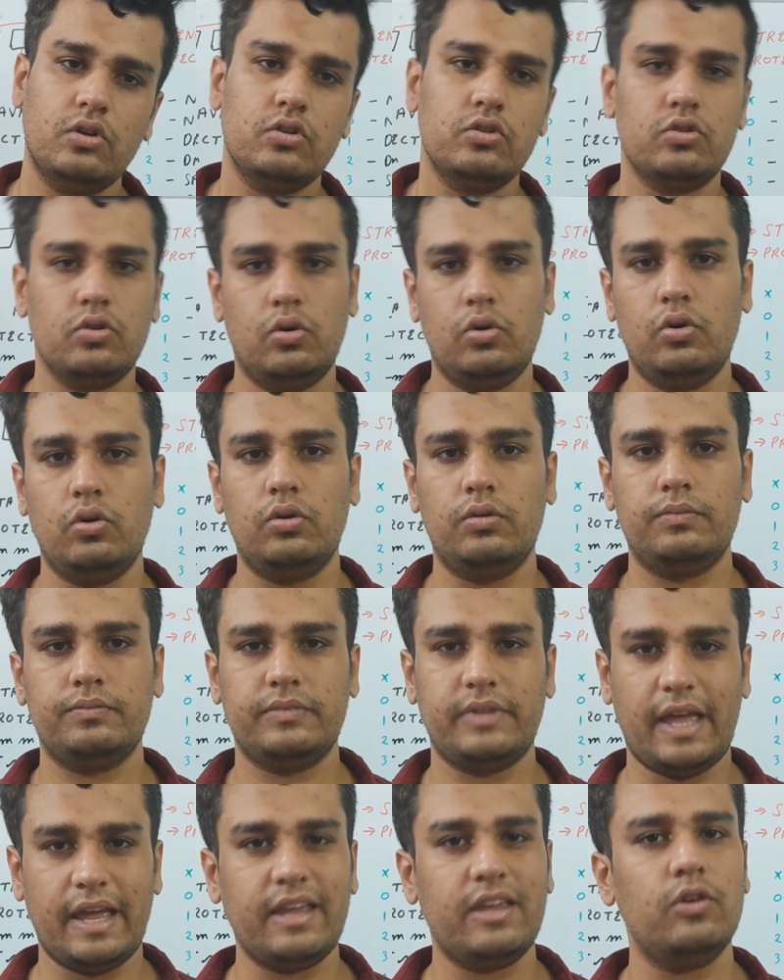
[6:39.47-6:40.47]
So
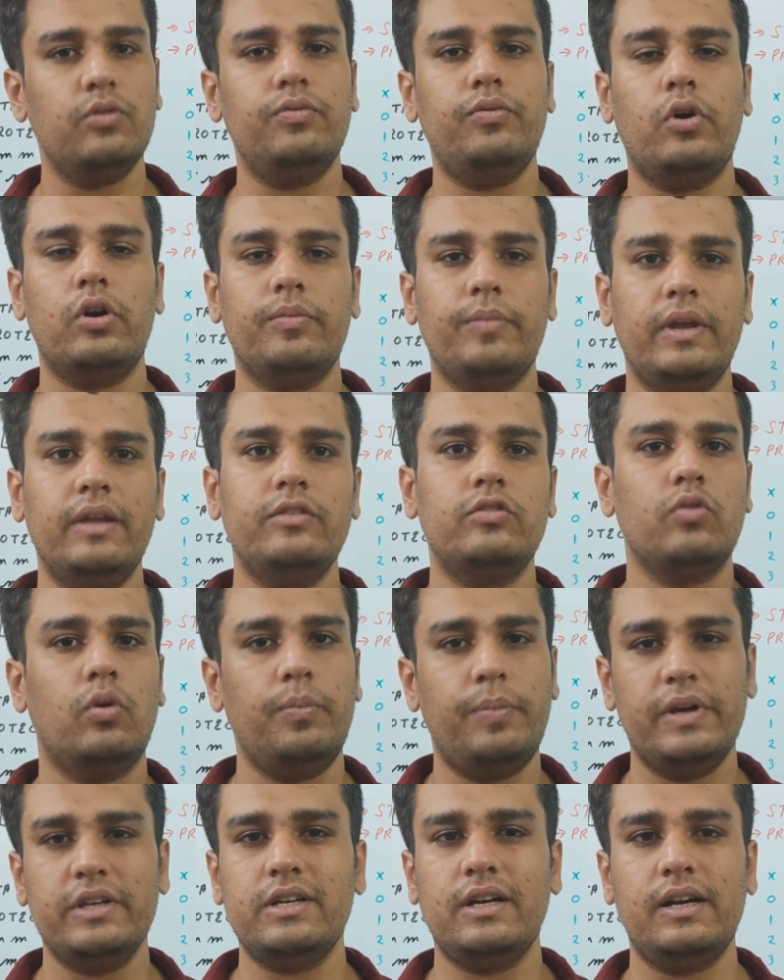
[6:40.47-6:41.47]
thank you for being so
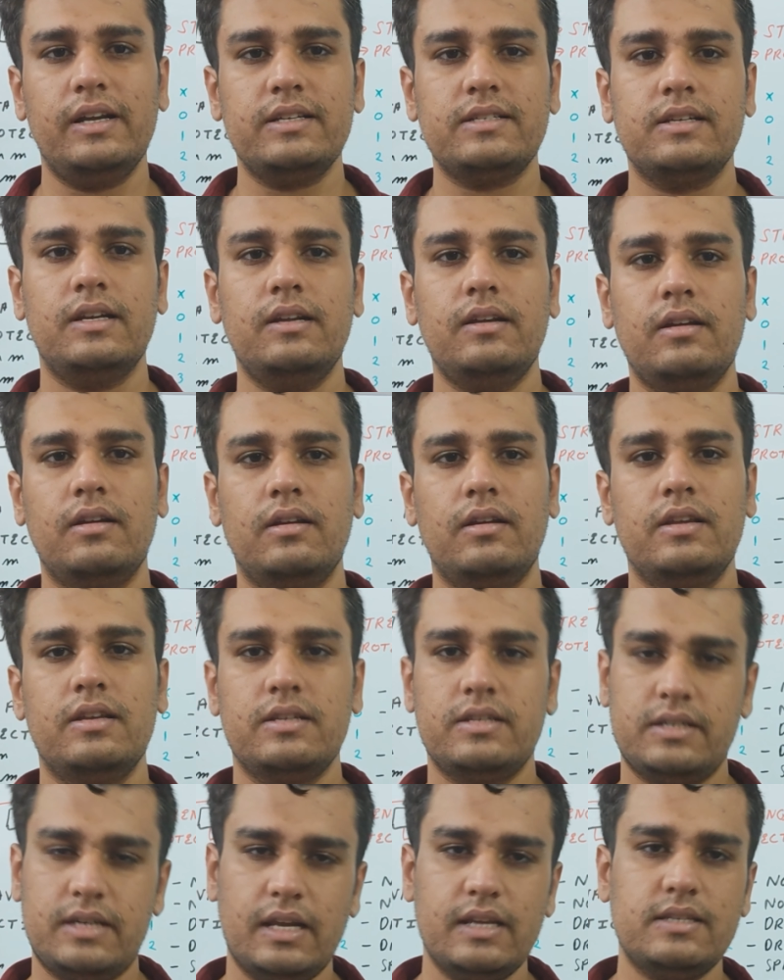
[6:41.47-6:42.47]
patient, listener.
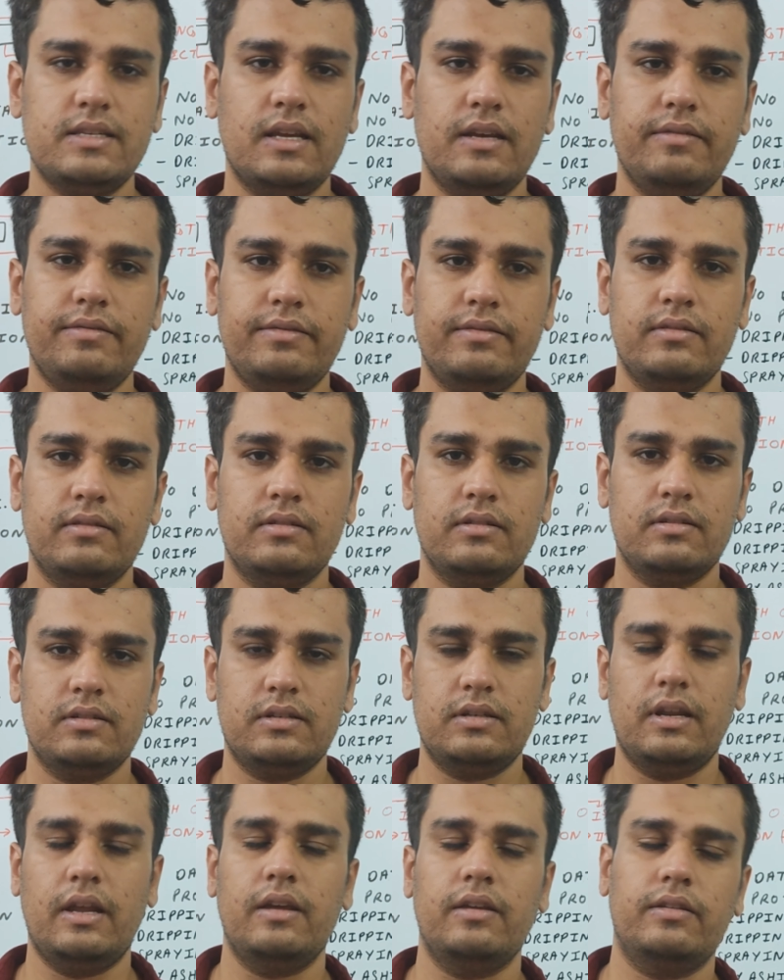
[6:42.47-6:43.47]
Stay safe,
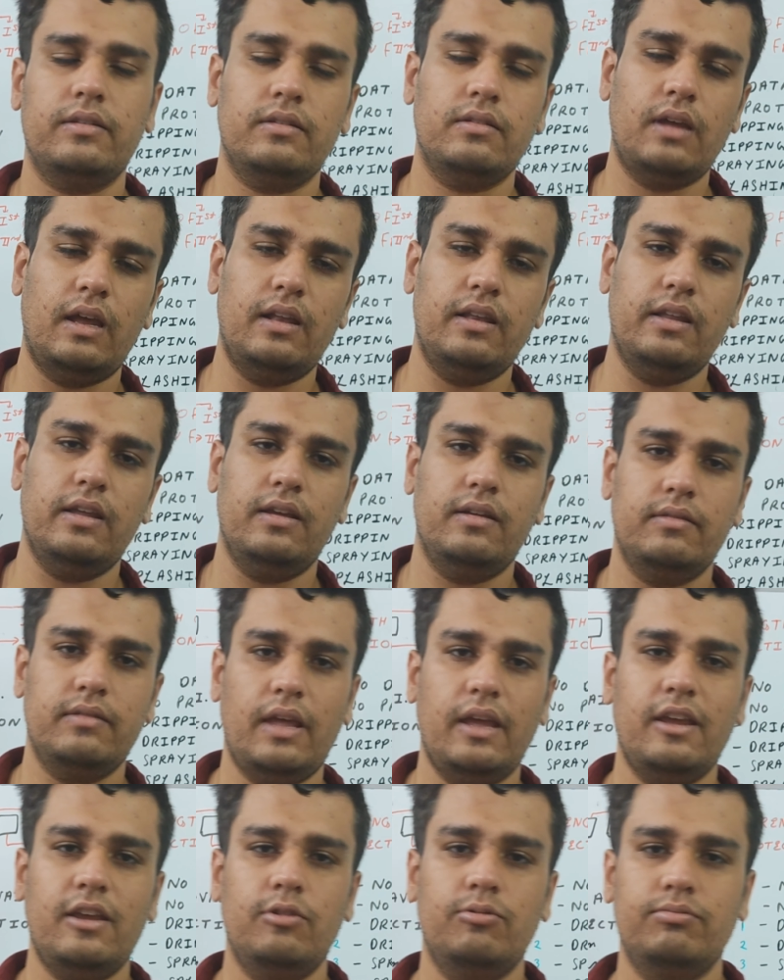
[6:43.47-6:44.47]
stay healthy.
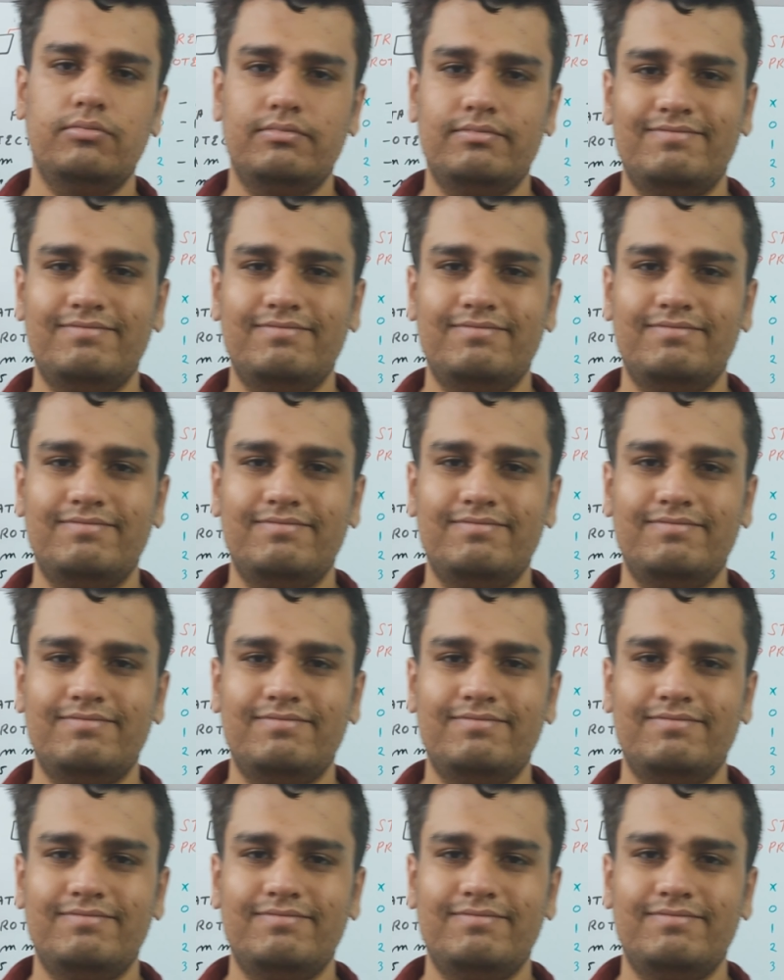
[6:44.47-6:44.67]
Thank you.